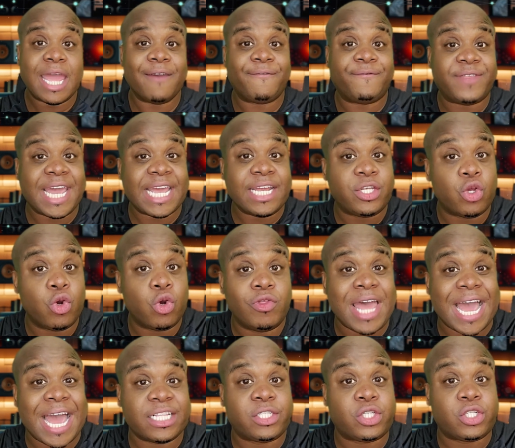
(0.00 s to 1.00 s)
If they do
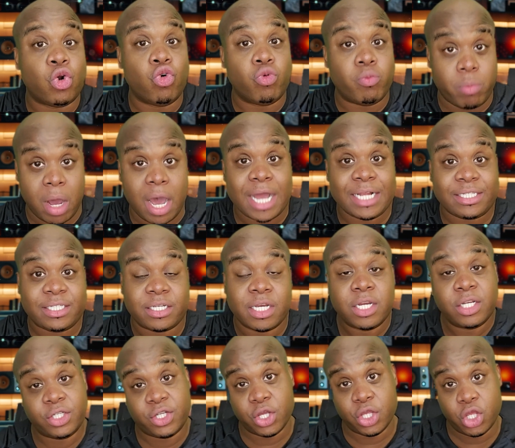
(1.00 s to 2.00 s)
that too
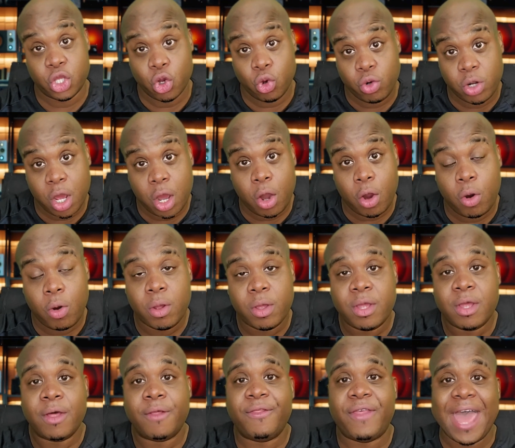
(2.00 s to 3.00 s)
much, do you know
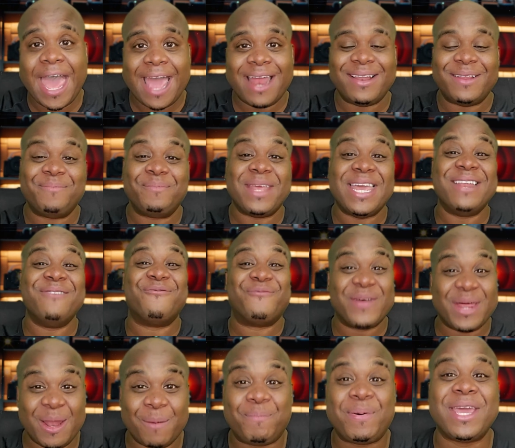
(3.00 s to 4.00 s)
that in
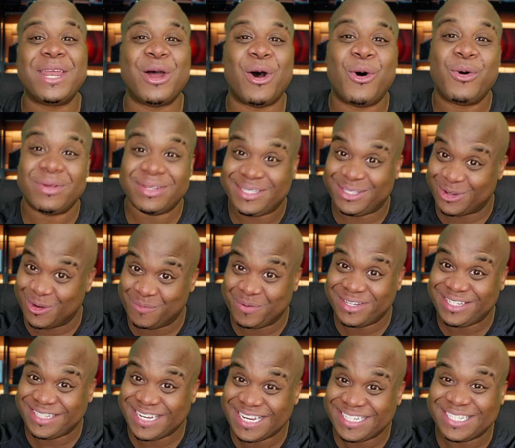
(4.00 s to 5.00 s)
Filipino
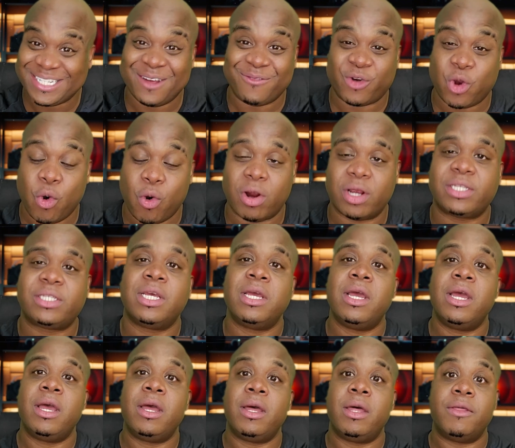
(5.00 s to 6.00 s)
superstition, of
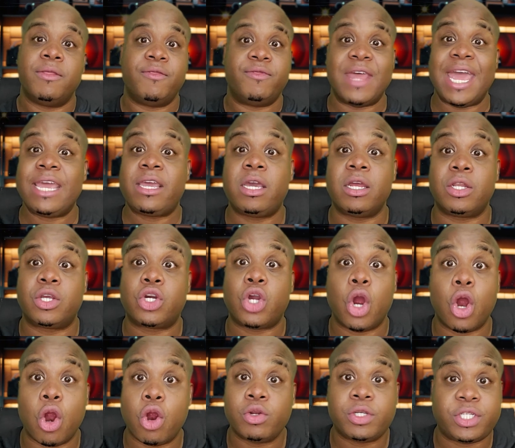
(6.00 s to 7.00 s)
course, they could
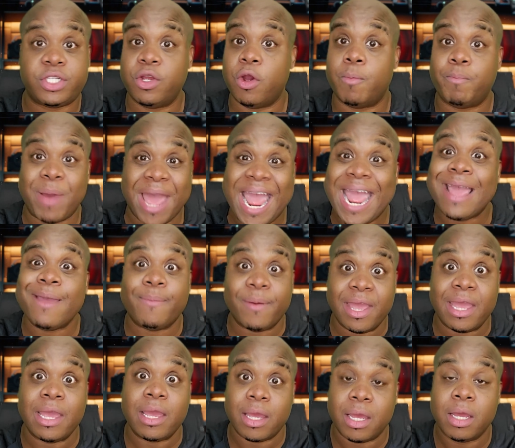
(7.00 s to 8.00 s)
curse your
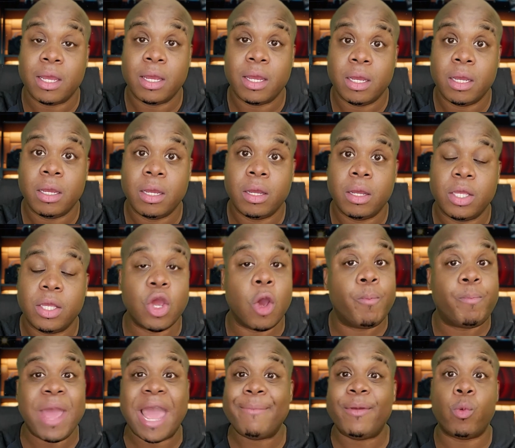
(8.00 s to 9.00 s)
baby?
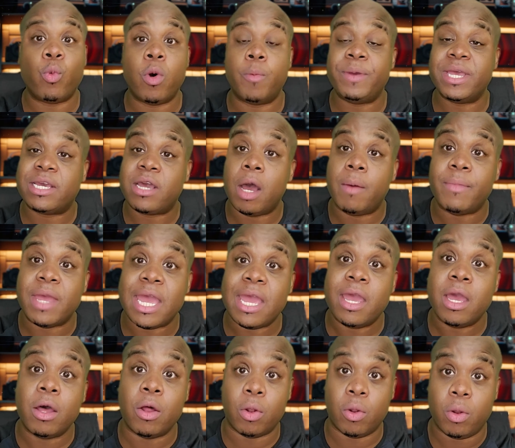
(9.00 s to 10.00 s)
Your baby will become
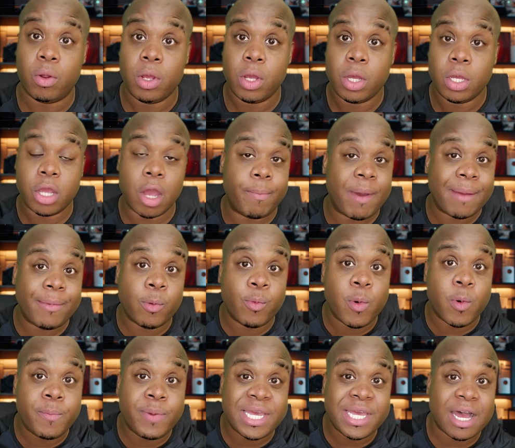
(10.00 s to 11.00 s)
ill. Your baby
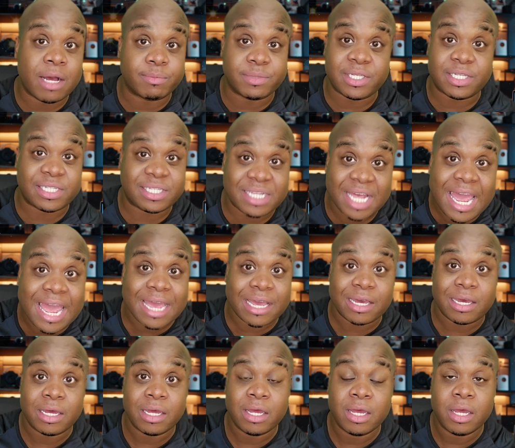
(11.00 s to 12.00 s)
will become
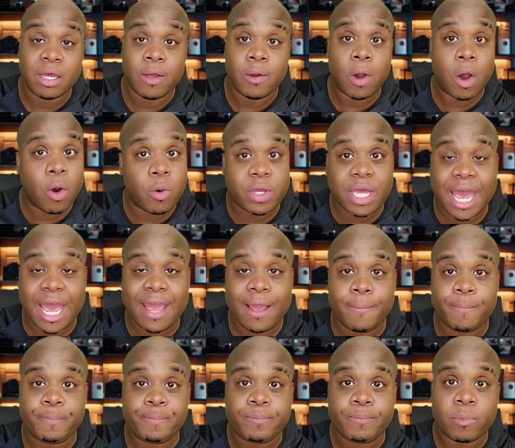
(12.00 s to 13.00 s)
sick,
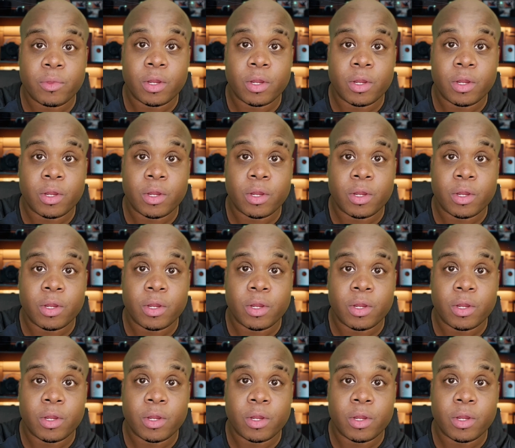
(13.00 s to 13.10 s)
okay?